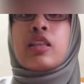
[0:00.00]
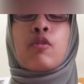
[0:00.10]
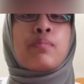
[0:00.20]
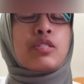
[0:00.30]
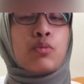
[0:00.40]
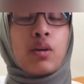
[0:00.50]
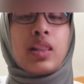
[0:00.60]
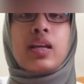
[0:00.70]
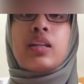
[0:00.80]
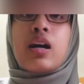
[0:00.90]
They will be
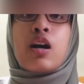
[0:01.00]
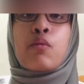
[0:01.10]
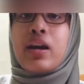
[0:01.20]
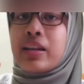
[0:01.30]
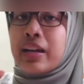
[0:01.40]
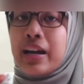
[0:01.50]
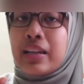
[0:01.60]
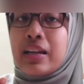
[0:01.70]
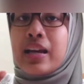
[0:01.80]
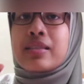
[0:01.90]
swollen, red in
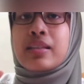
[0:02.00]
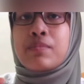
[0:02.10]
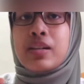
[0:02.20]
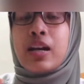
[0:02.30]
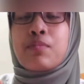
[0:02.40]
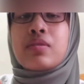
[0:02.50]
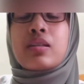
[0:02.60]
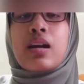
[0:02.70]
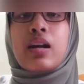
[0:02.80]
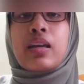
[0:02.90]
color, and
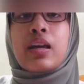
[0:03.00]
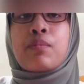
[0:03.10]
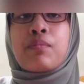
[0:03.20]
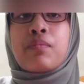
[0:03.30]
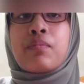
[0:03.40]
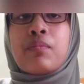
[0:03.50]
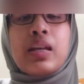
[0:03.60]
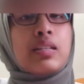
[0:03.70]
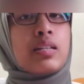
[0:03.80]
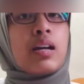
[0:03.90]
sometimes it can
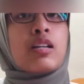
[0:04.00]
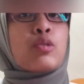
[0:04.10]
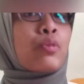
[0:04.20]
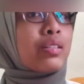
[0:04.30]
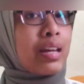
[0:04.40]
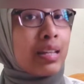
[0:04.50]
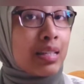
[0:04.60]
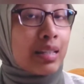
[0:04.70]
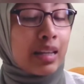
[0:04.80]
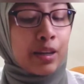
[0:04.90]
bleed
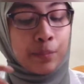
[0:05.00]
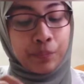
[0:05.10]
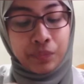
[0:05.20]
spontaneously.